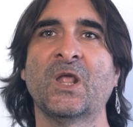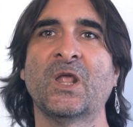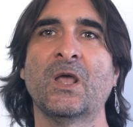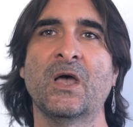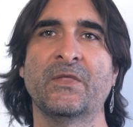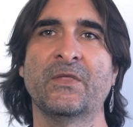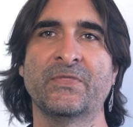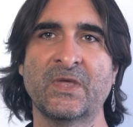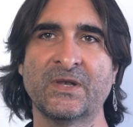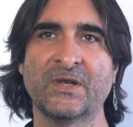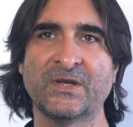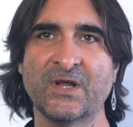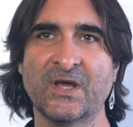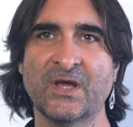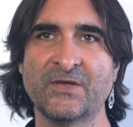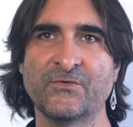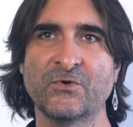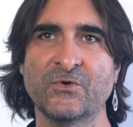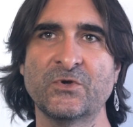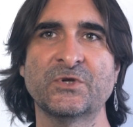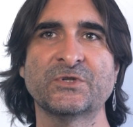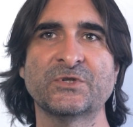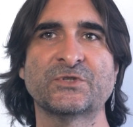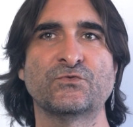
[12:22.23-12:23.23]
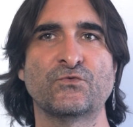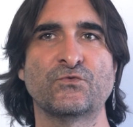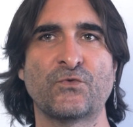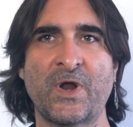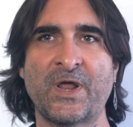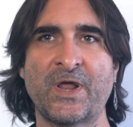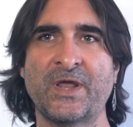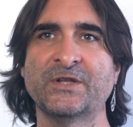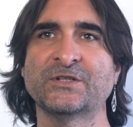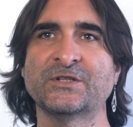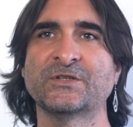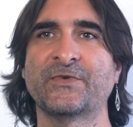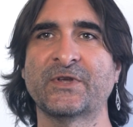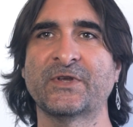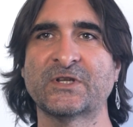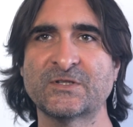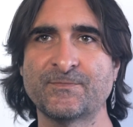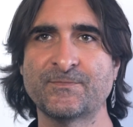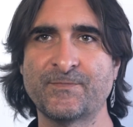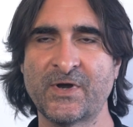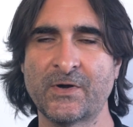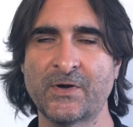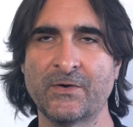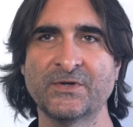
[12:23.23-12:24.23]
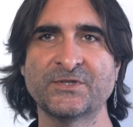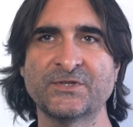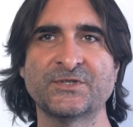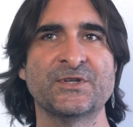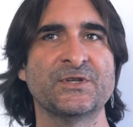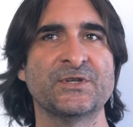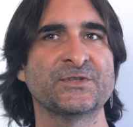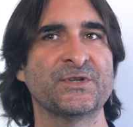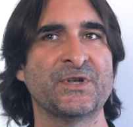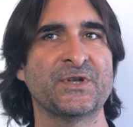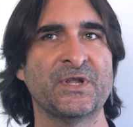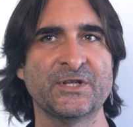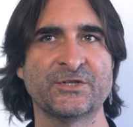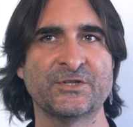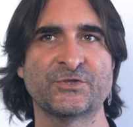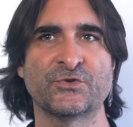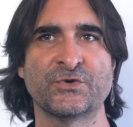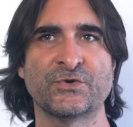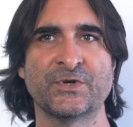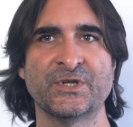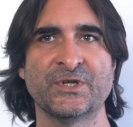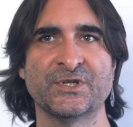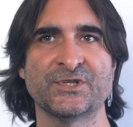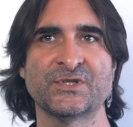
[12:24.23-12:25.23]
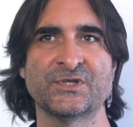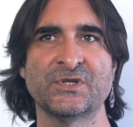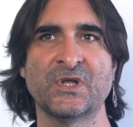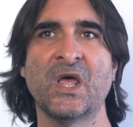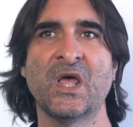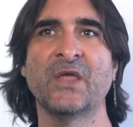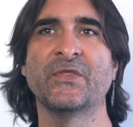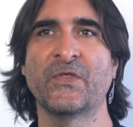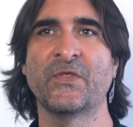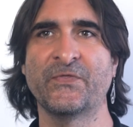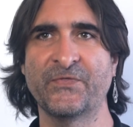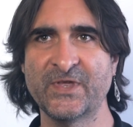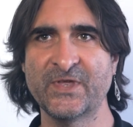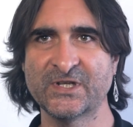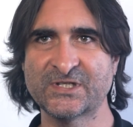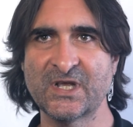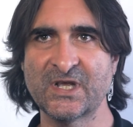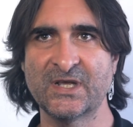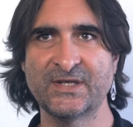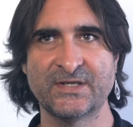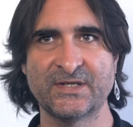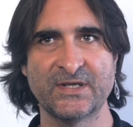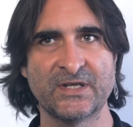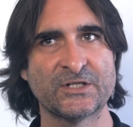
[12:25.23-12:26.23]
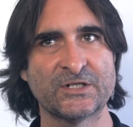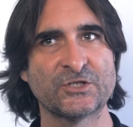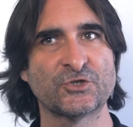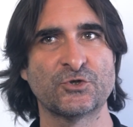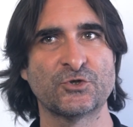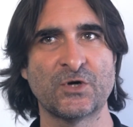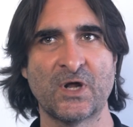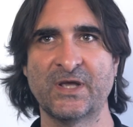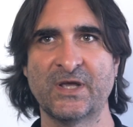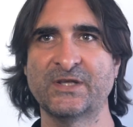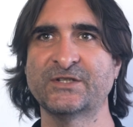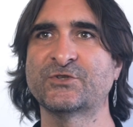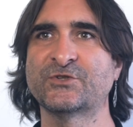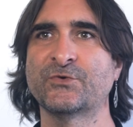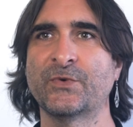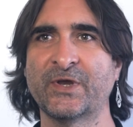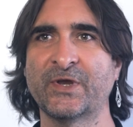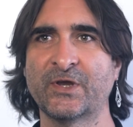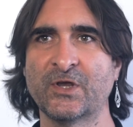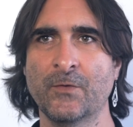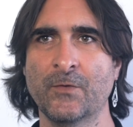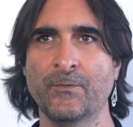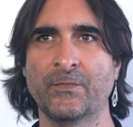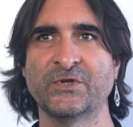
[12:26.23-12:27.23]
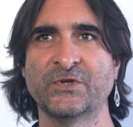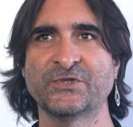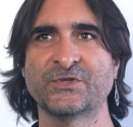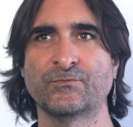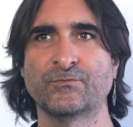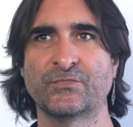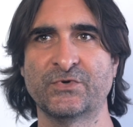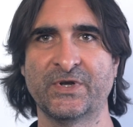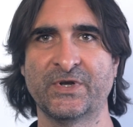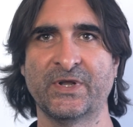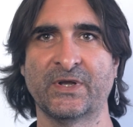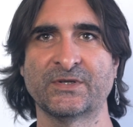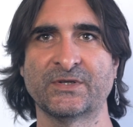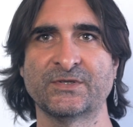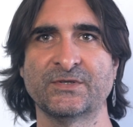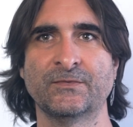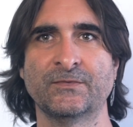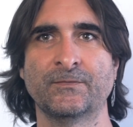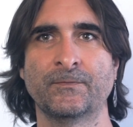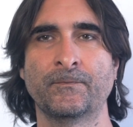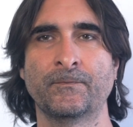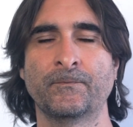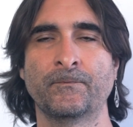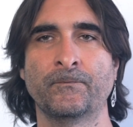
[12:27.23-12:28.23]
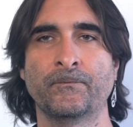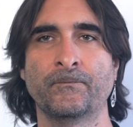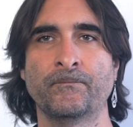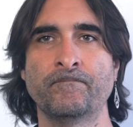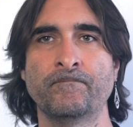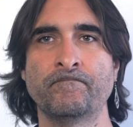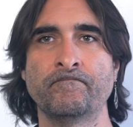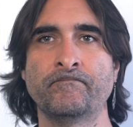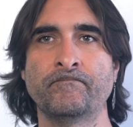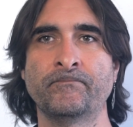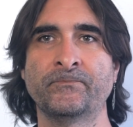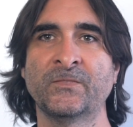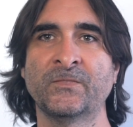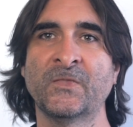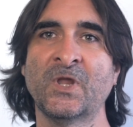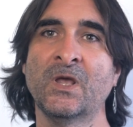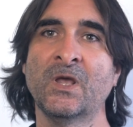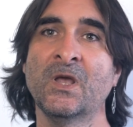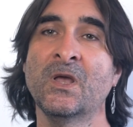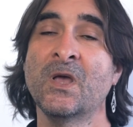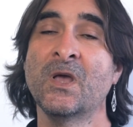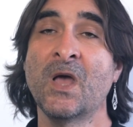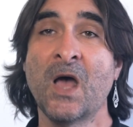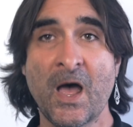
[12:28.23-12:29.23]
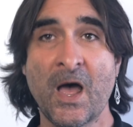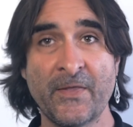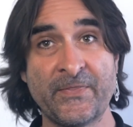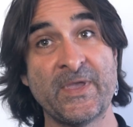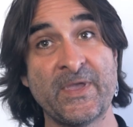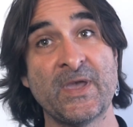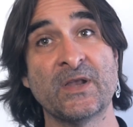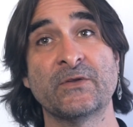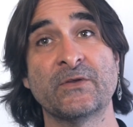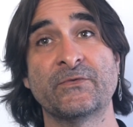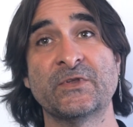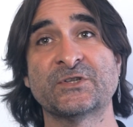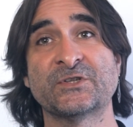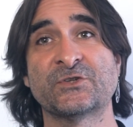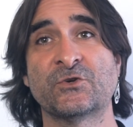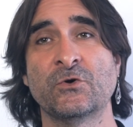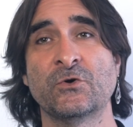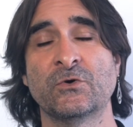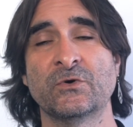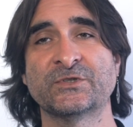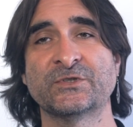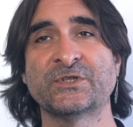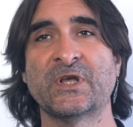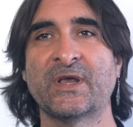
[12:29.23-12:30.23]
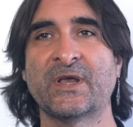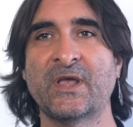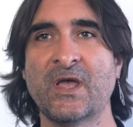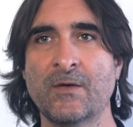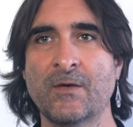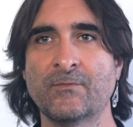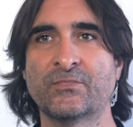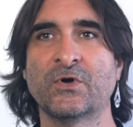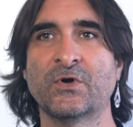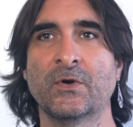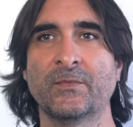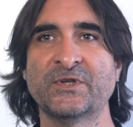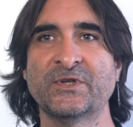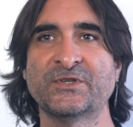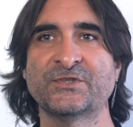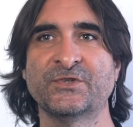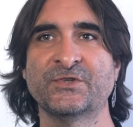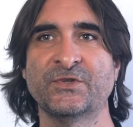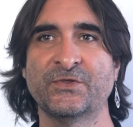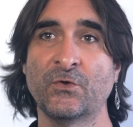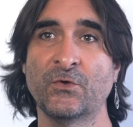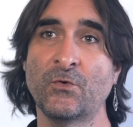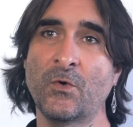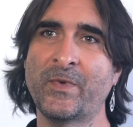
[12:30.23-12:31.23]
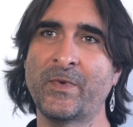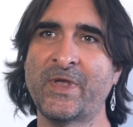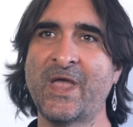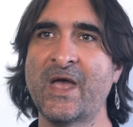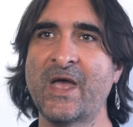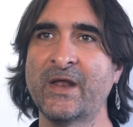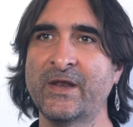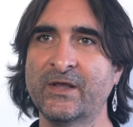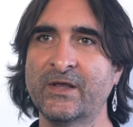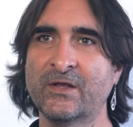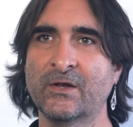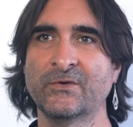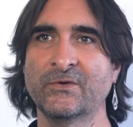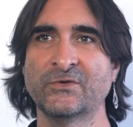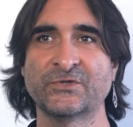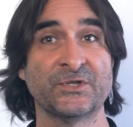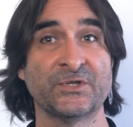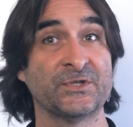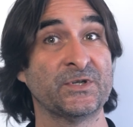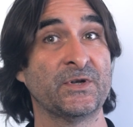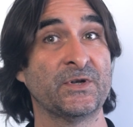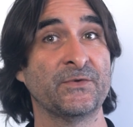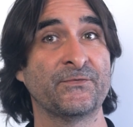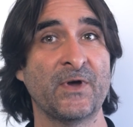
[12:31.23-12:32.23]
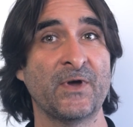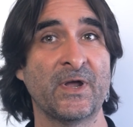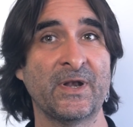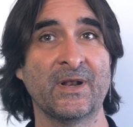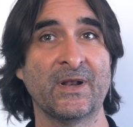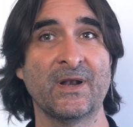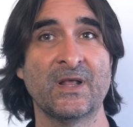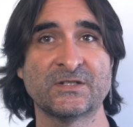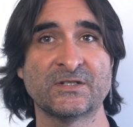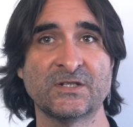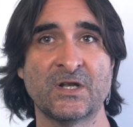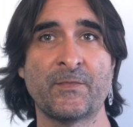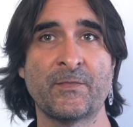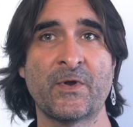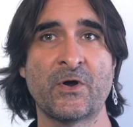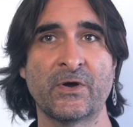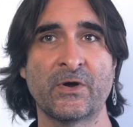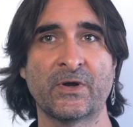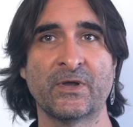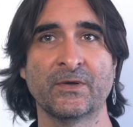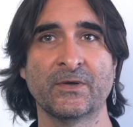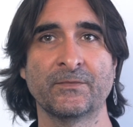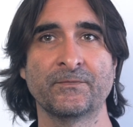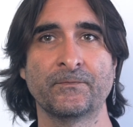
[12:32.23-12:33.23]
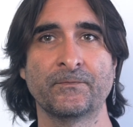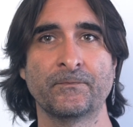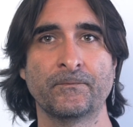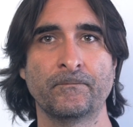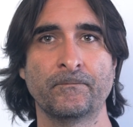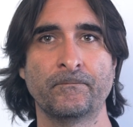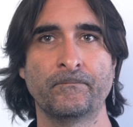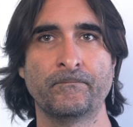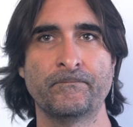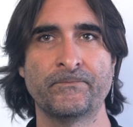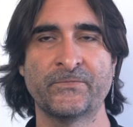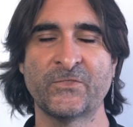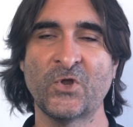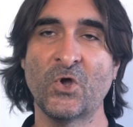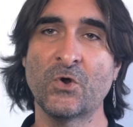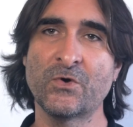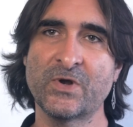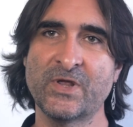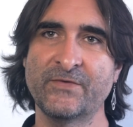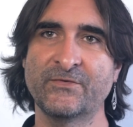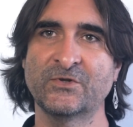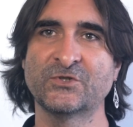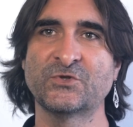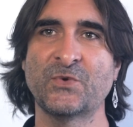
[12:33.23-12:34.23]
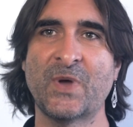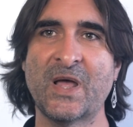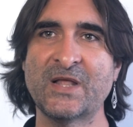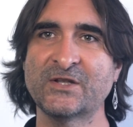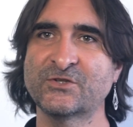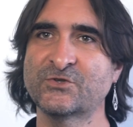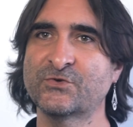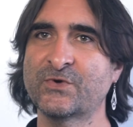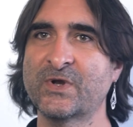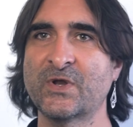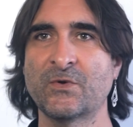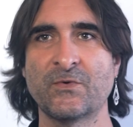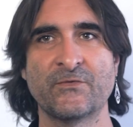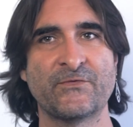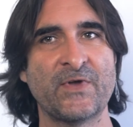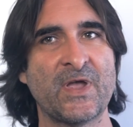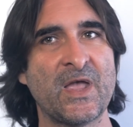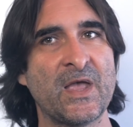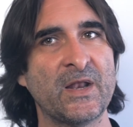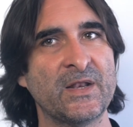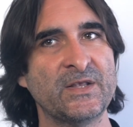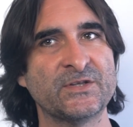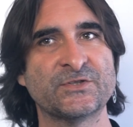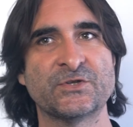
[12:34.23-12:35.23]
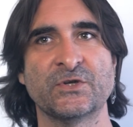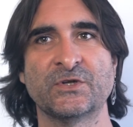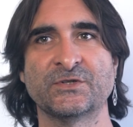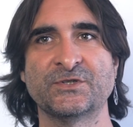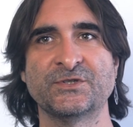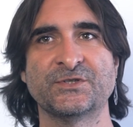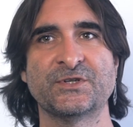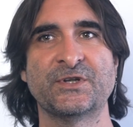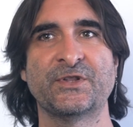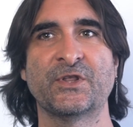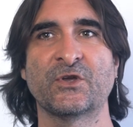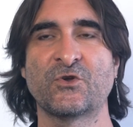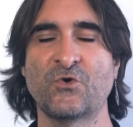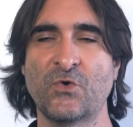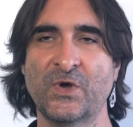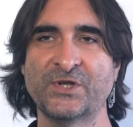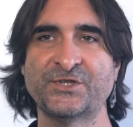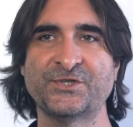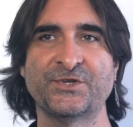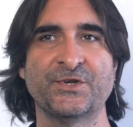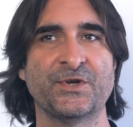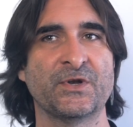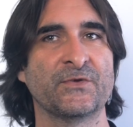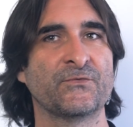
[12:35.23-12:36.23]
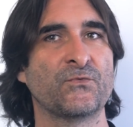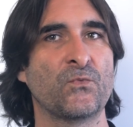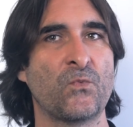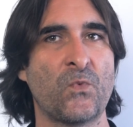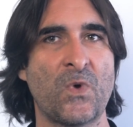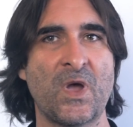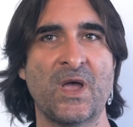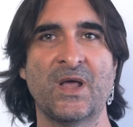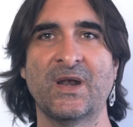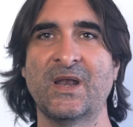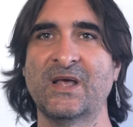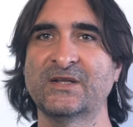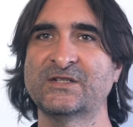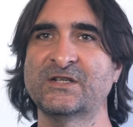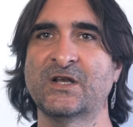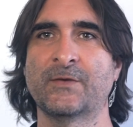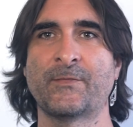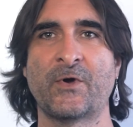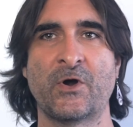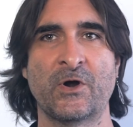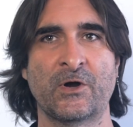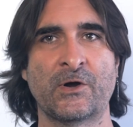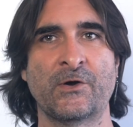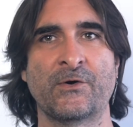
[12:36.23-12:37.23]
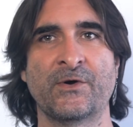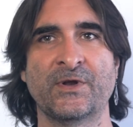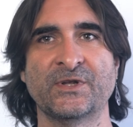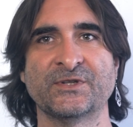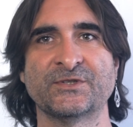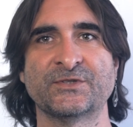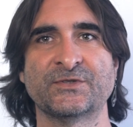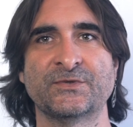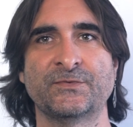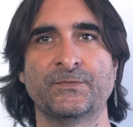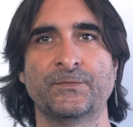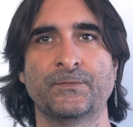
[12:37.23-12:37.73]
and the diverse range of experiences and histories that this idea tries to encompass and predict. At the end of this course, I can't promise that we'll be any closer to defining Latin America, or even to answering with any certainty the question of where Latin America is.